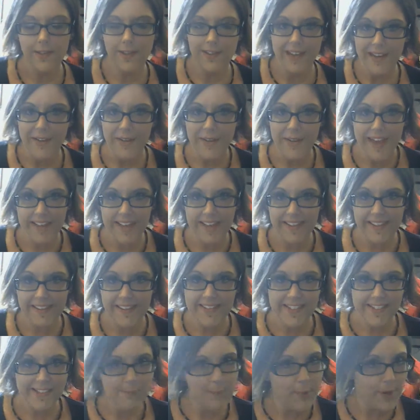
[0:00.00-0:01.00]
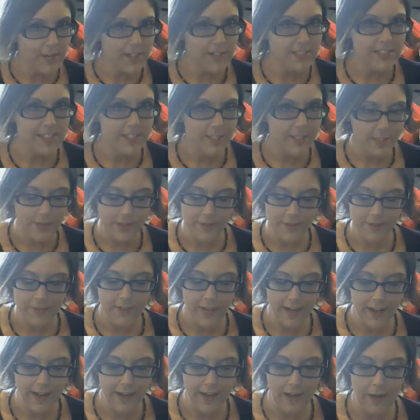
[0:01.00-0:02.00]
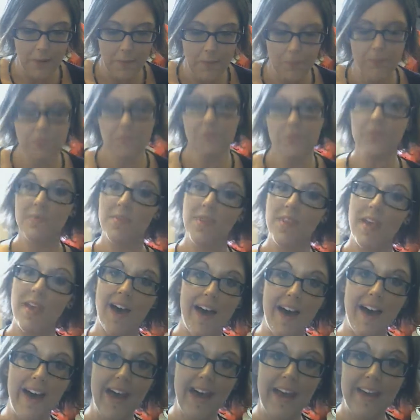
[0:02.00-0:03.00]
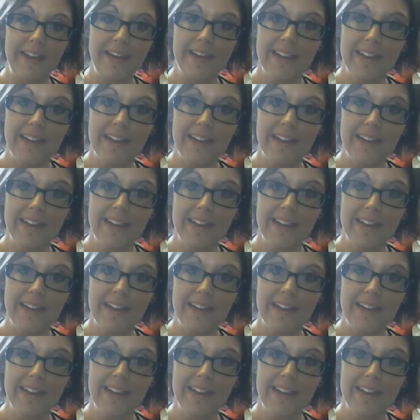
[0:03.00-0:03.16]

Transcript: Okay, this is part two. Um, I